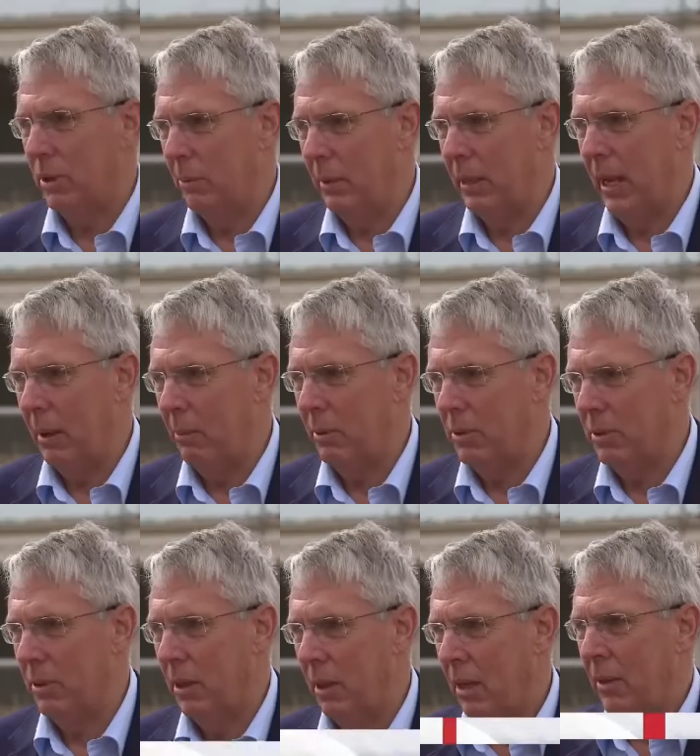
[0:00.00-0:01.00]
till something
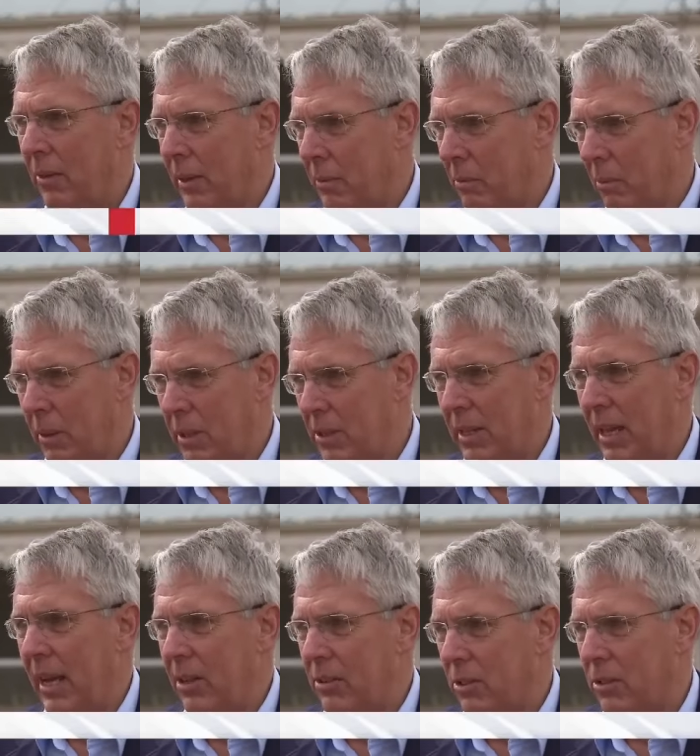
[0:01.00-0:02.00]
happens that
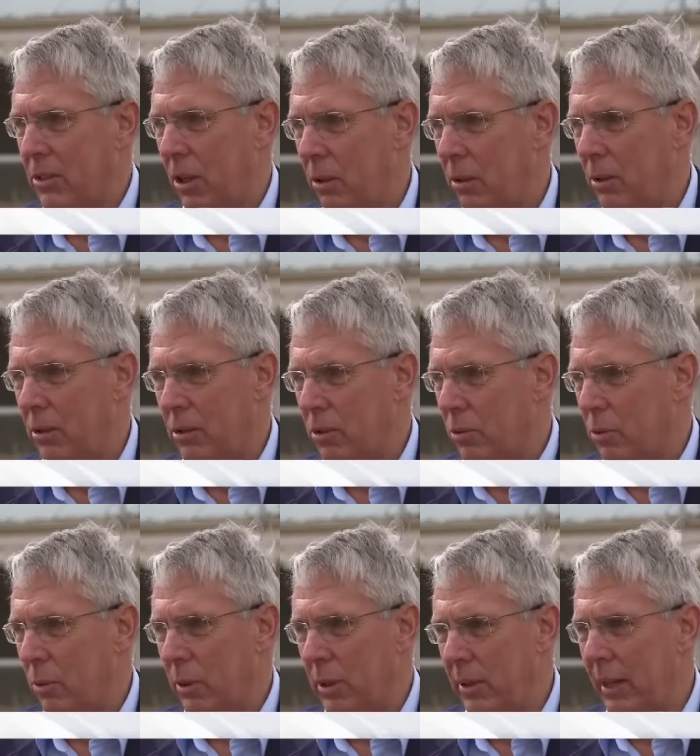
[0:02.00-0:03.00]
means the house is totally
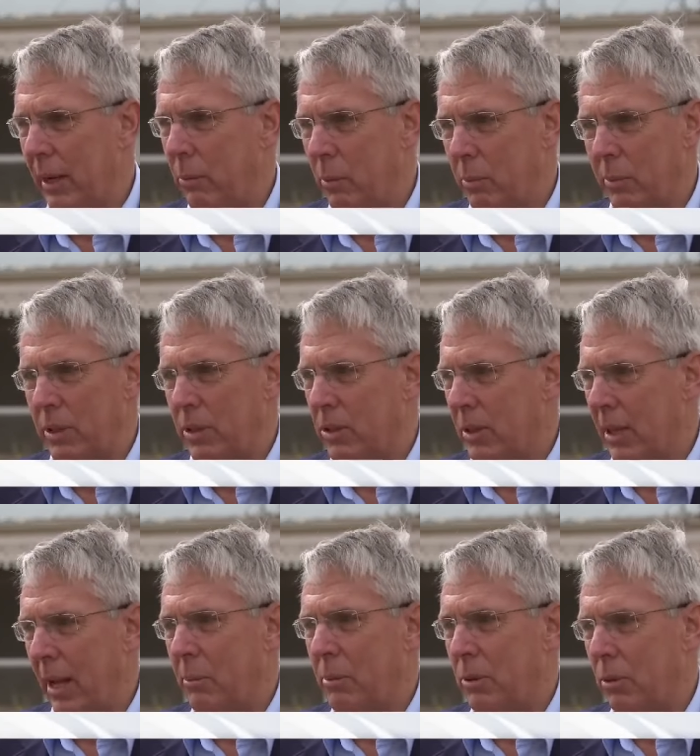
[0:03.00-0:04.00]
destroyed, and that would be
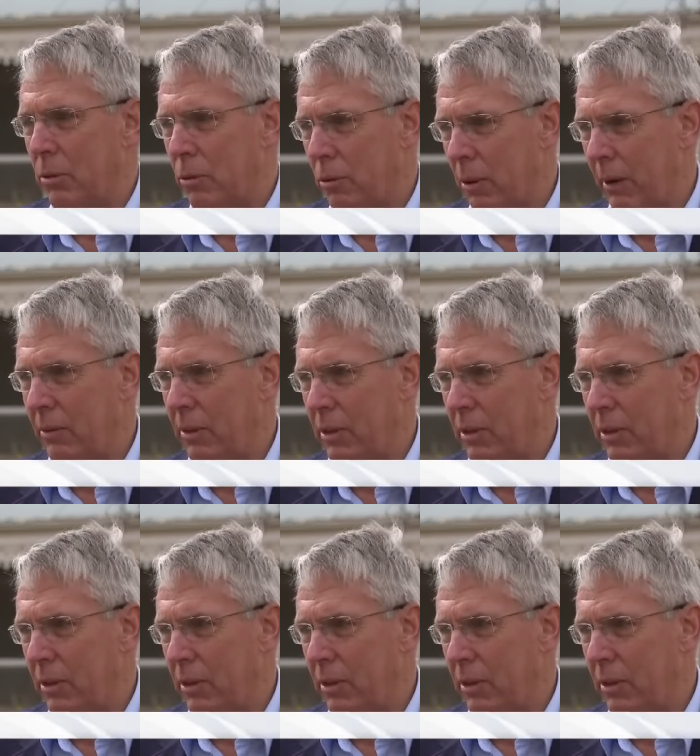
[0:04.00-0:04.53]
just an absolute